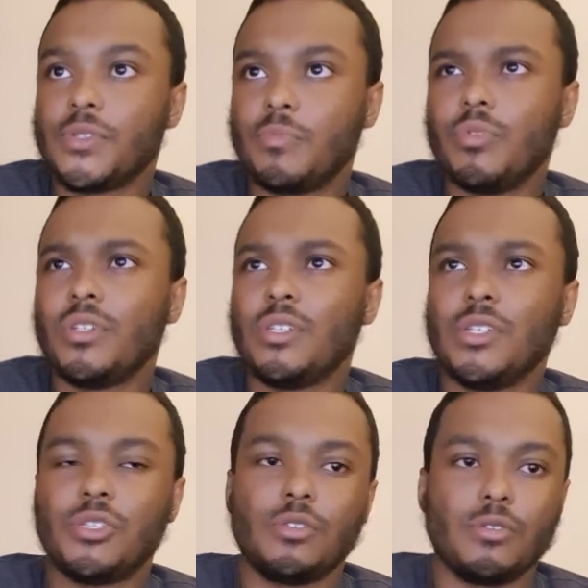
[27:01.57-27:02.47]
but
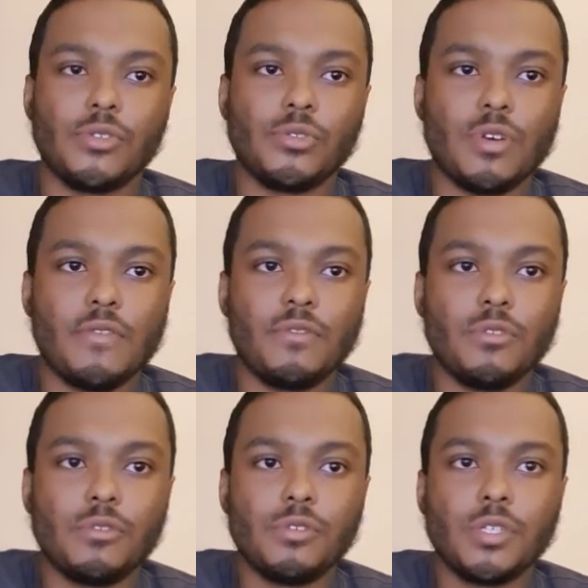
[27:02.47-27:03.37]
it should also have the
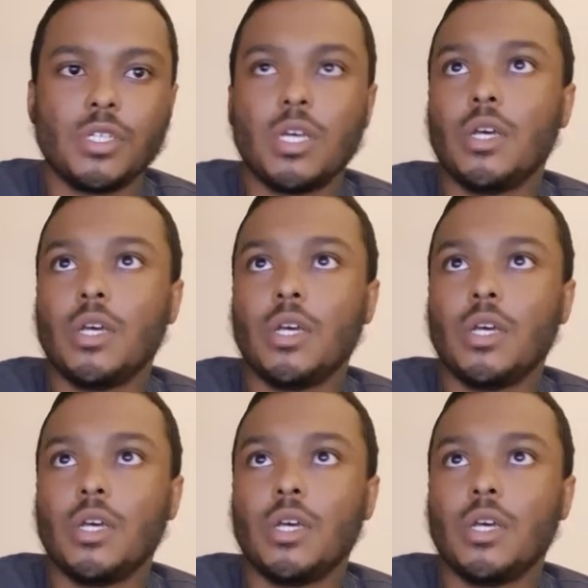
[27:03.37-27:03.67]
hole in it.